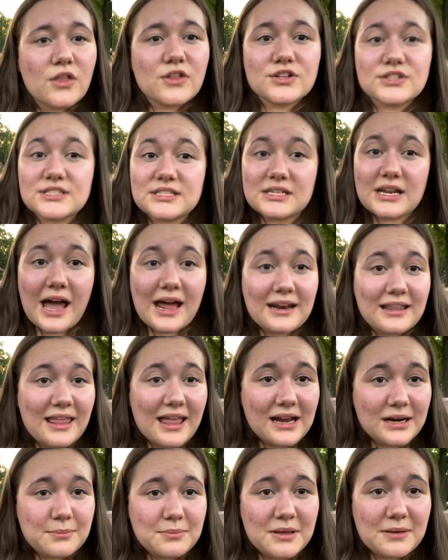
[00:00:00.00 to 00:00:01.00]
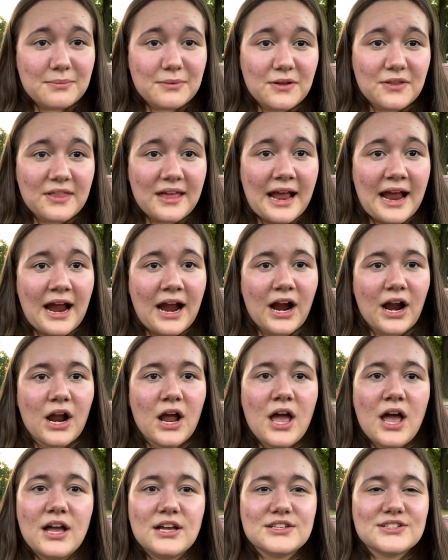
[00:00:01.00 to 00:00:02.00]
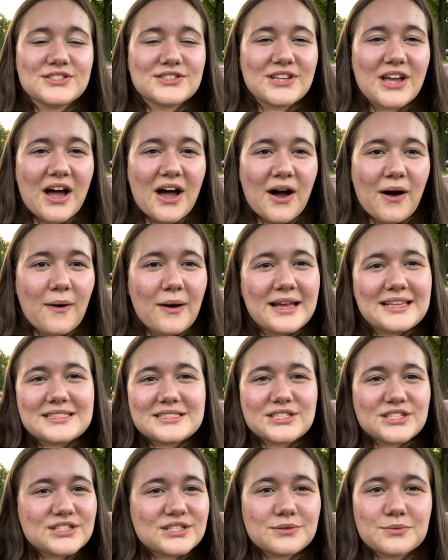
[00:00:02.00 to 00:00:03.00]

There's not a lot of people there, so it's just a